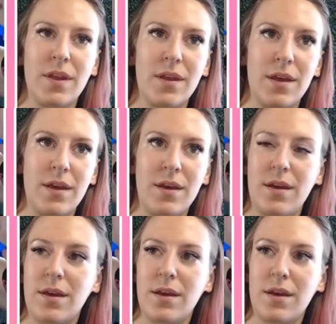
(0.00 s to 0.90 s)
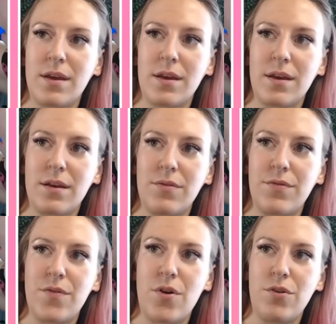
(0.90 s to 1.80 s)
and
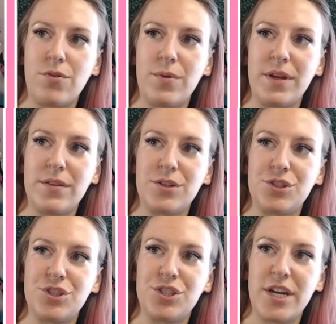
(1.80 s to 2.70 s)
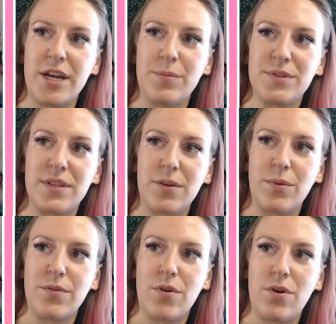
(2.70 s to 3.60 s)
following the shapes that
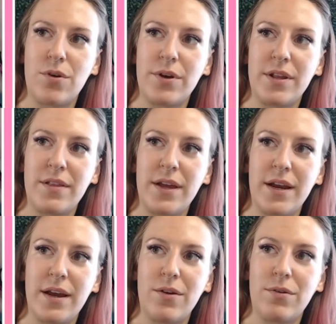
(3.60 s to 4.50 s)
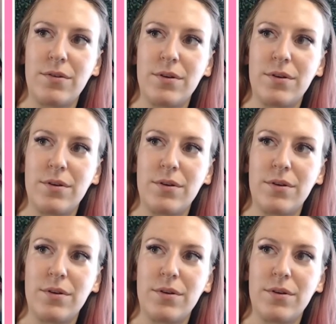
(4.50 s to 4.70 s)
we've already laid out.